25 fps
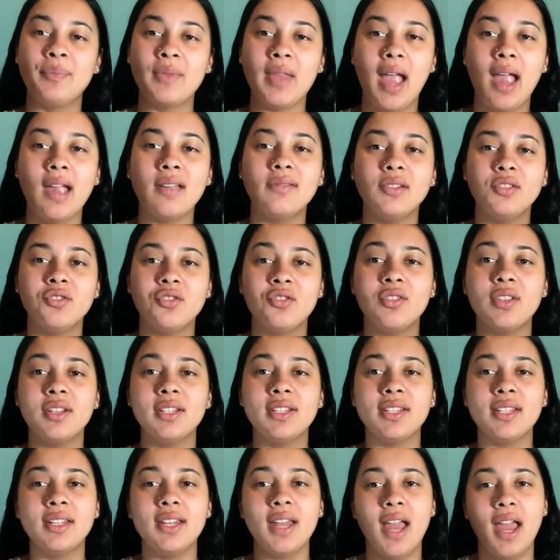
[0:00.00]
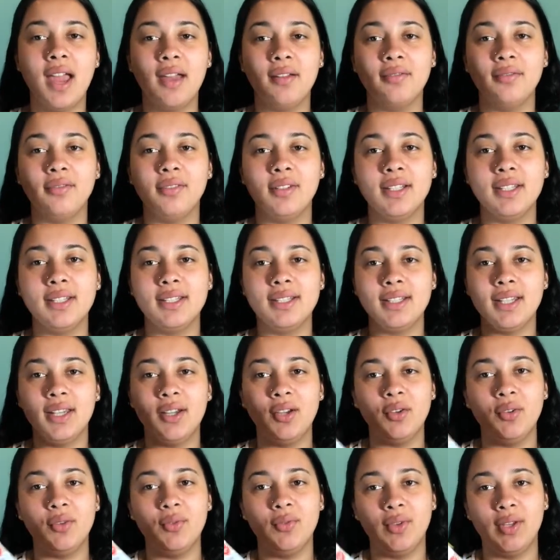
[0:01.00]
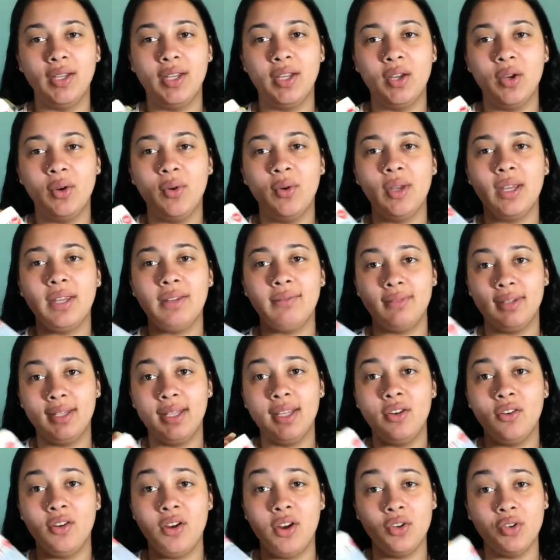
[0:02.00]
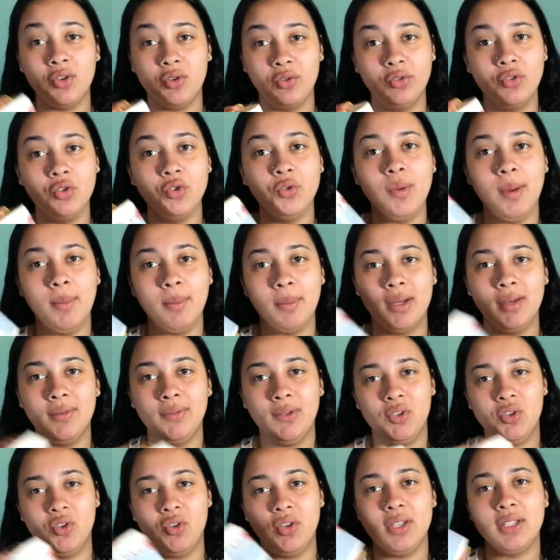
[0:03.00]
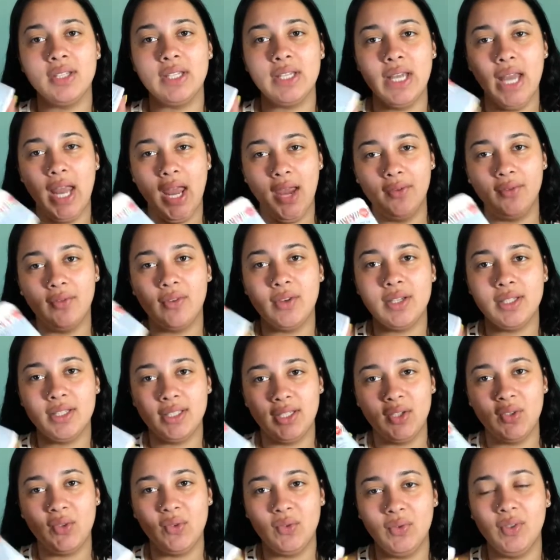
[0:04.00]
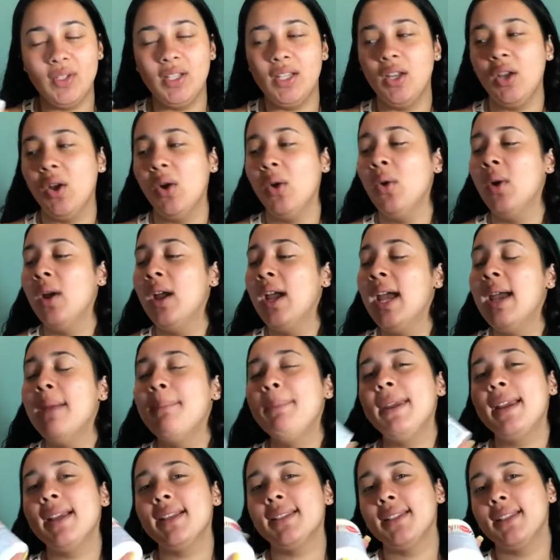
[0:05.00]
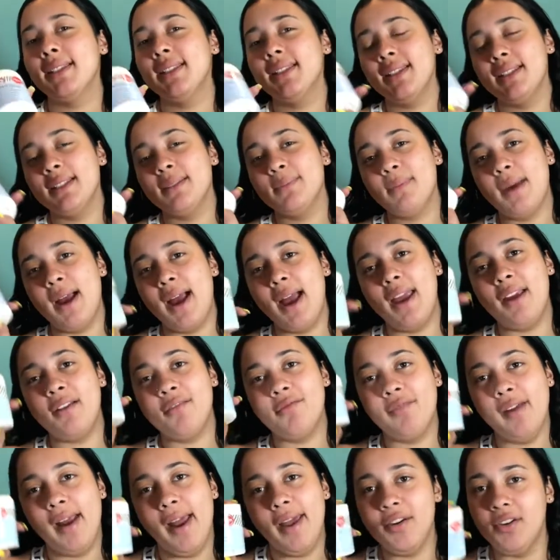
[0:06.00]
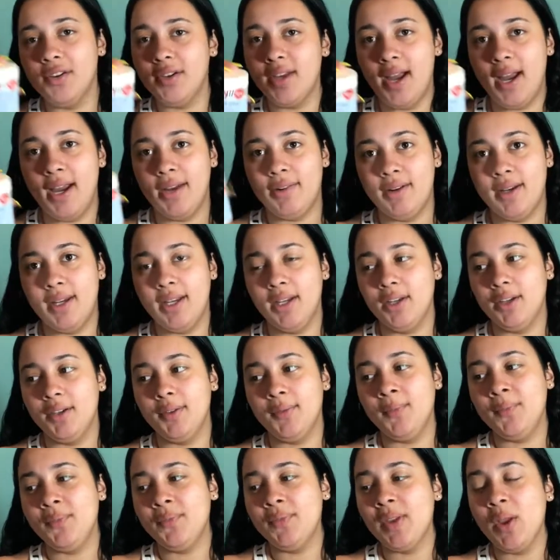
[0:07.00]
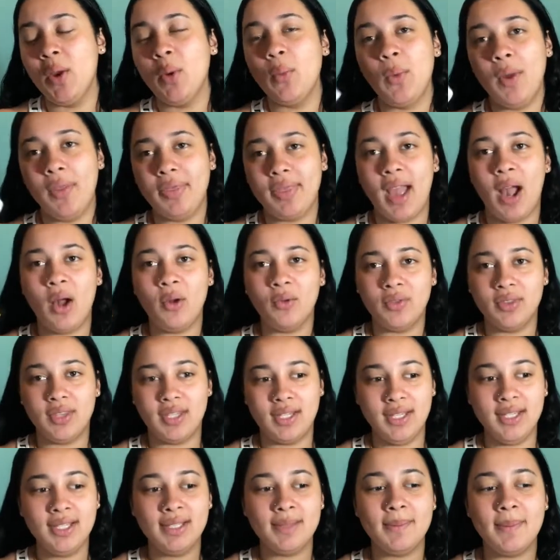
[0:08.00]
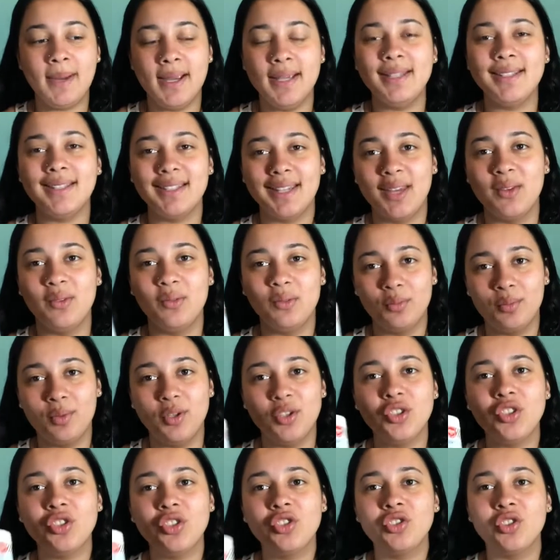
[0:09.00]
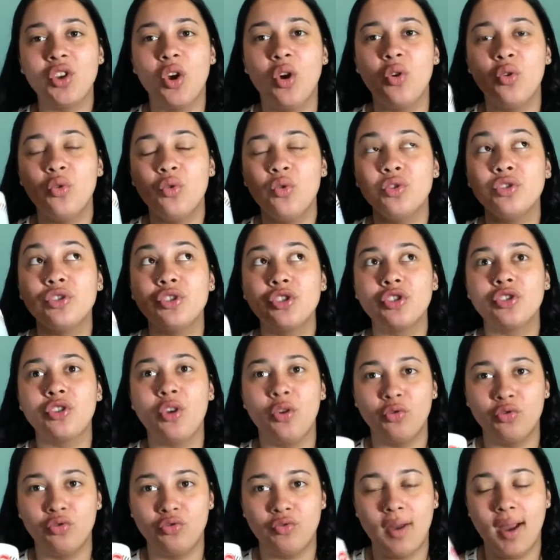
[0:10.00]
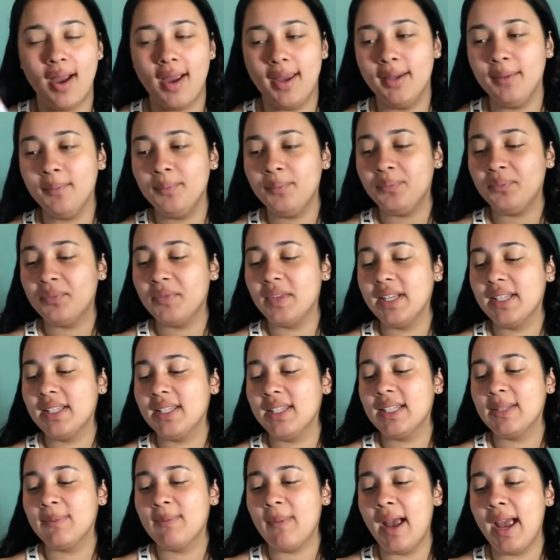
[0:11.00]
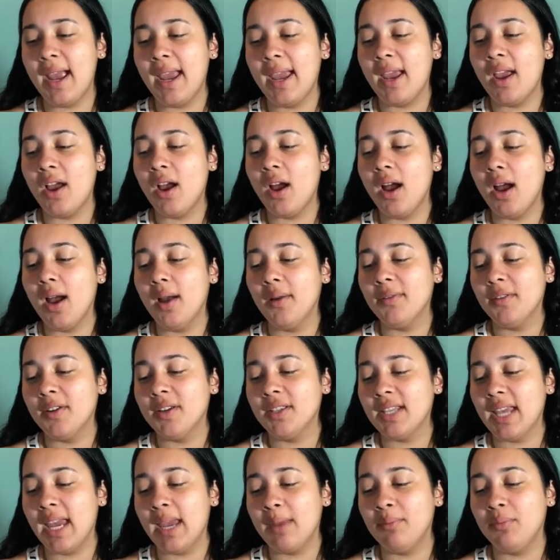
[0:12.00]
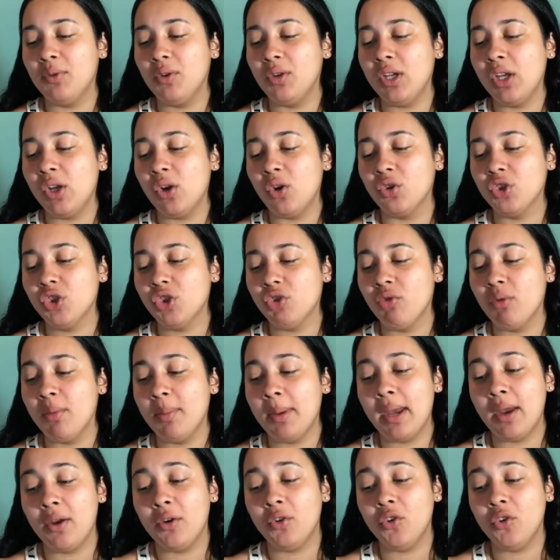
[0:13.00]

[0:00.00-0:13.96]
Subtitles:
I feature this in every single video. Even here on YouTube, I'm going to feature this in every single video because this is my ride or die right here. Without this, my skin will be so dry. This is my First Aid Beauty Ultra Repair